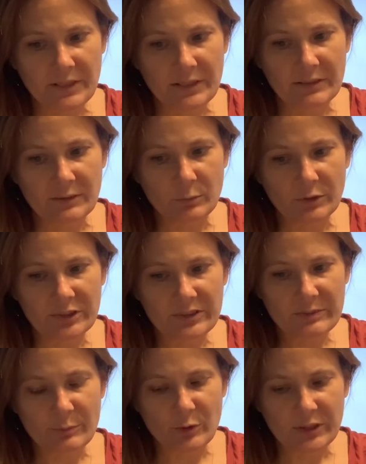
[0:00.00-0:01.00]
The
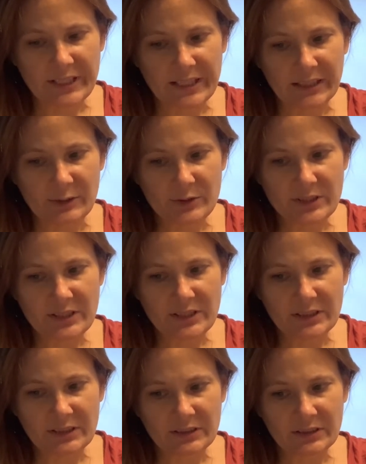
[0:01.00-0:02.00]
wood's more yellow
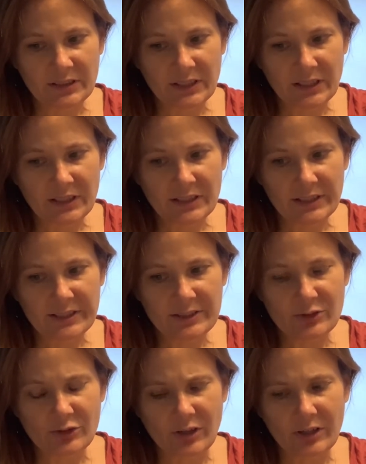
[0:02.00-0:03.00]
still. It is
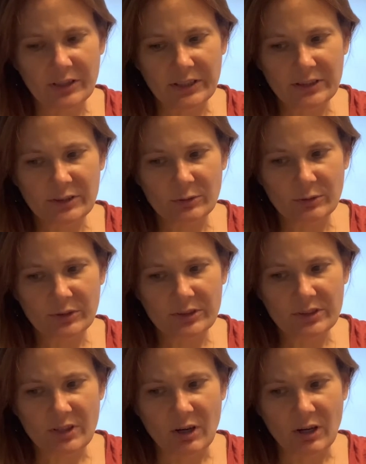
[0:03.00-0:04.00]
drawing
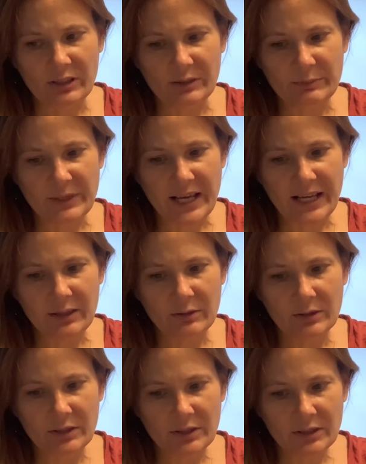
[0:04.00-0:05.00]
toward autumn now.
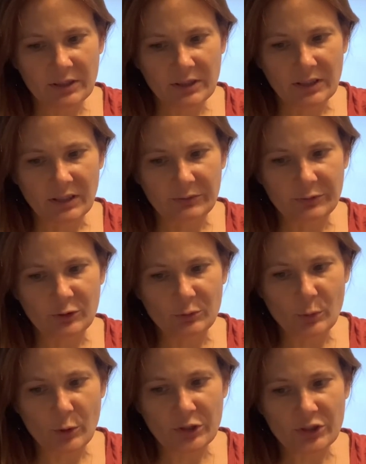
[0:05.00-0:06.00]
A few
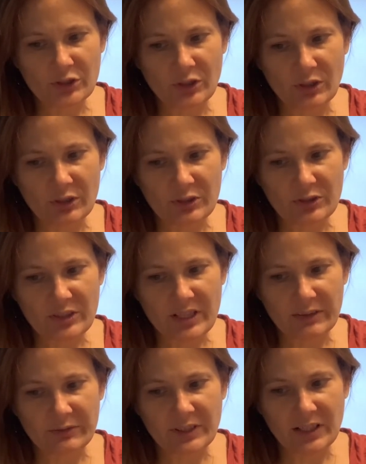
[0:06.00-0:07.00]
more stars
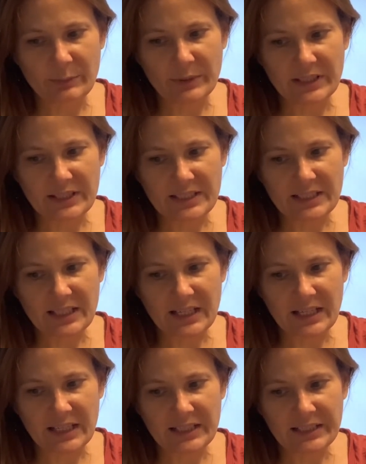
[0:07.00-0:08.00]
have come in the
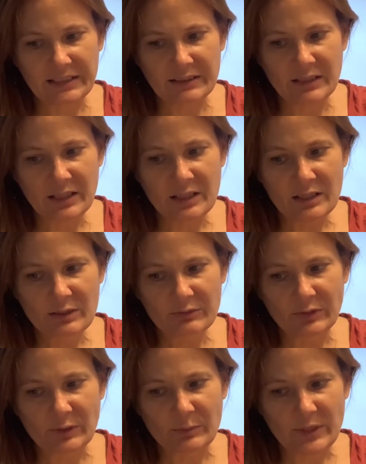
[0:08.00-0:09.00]
sky, and
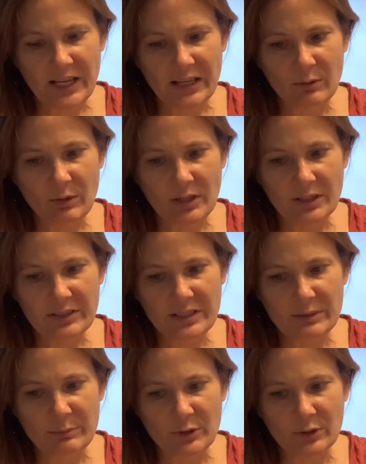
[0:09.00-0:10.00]
from now on
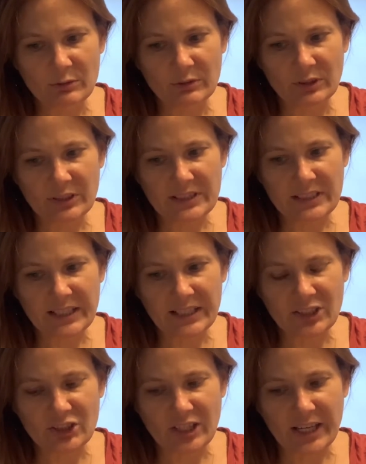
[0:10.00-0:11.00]
the moon looks like a
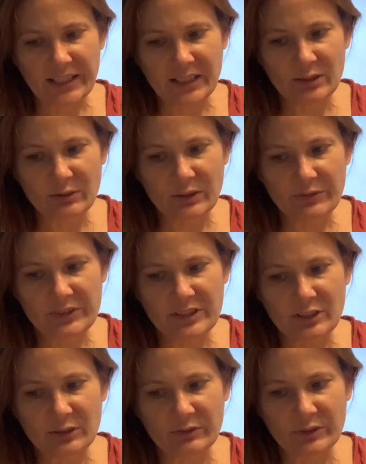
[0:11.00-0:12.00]
shadow of
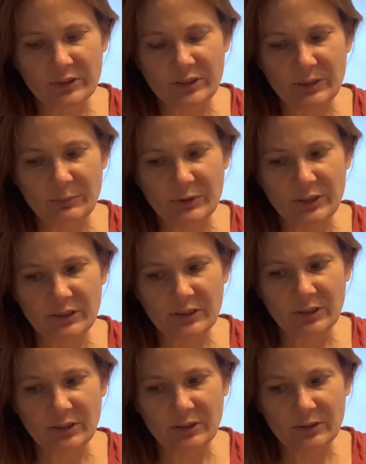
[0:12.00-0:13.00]
silver dipped in
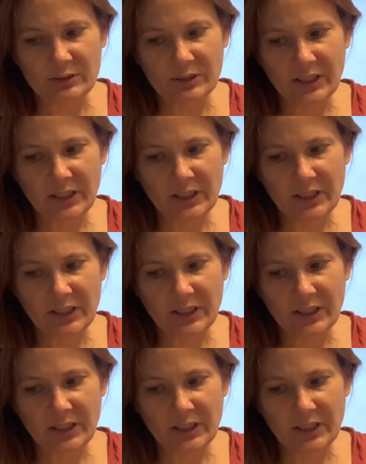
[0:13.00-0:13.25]
gold.